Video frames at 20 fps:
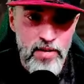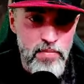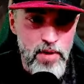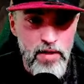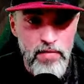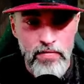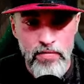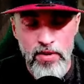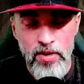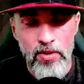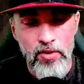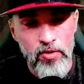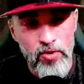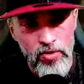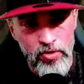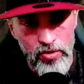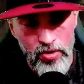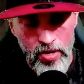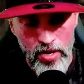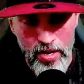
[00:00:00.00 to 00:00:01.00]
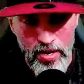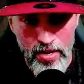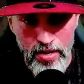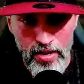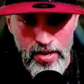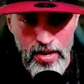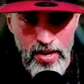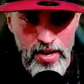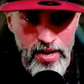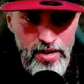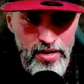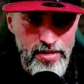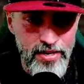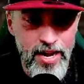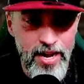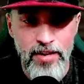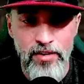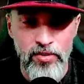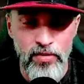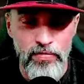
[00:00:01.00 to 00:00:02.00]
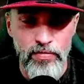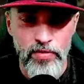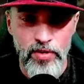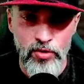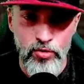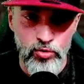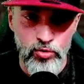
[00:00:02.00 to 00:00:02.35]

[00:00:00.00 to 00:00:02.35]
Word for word: my video uh, like the video,